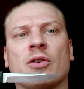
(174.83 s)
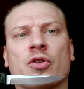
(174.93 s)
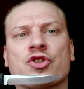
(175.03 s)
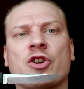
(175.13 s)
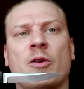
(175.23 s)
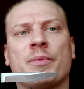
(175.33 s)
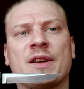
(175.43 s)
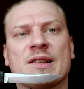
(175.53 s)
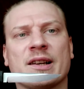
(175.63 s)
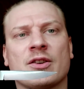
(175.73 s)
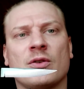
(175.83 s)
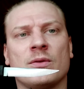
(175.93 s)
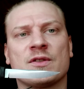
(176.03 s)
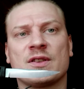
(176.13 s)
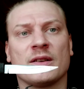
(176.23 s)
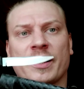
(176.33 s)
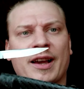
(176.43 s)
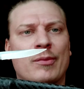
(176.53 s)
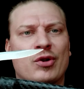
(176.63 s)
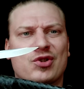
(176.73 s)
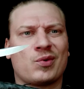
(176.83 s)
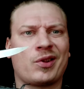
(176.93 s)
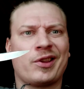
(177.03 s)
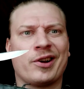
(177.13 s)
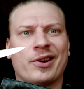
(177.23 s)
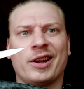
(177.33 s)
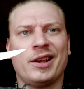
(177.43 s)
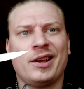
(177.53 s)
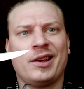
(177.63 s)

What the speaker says: large companies like Cold Steel, like how much one of their,